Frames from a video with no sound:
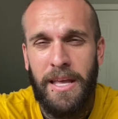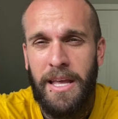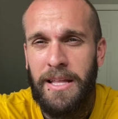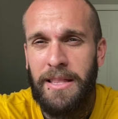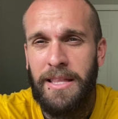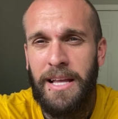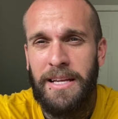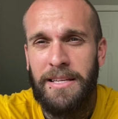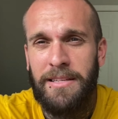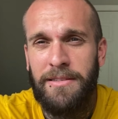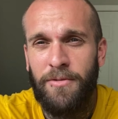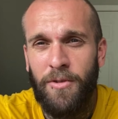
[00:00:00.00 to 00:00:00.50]

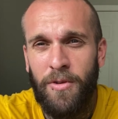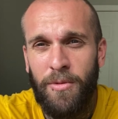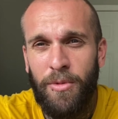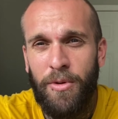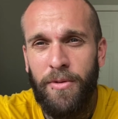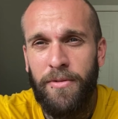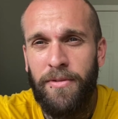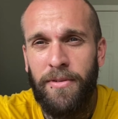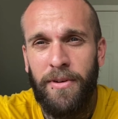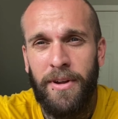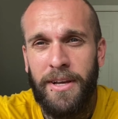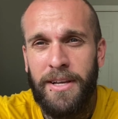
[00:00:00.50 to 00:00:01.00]
that's normal
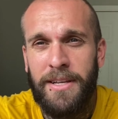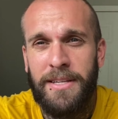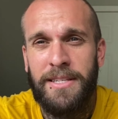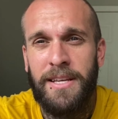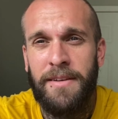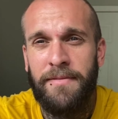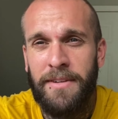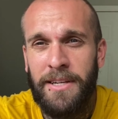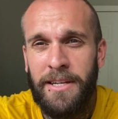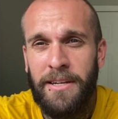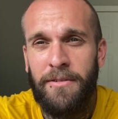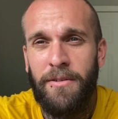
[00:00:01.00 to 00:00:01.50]
for like a
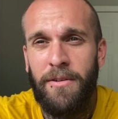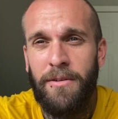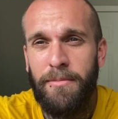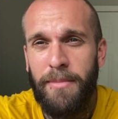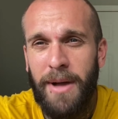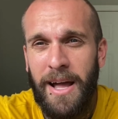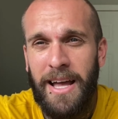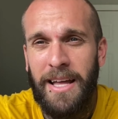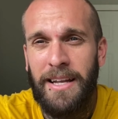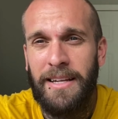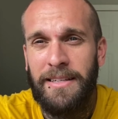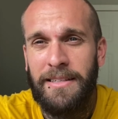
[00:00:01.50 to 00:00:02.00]
70-year-old
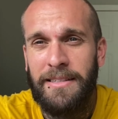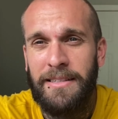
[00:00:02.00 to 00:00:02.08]
man.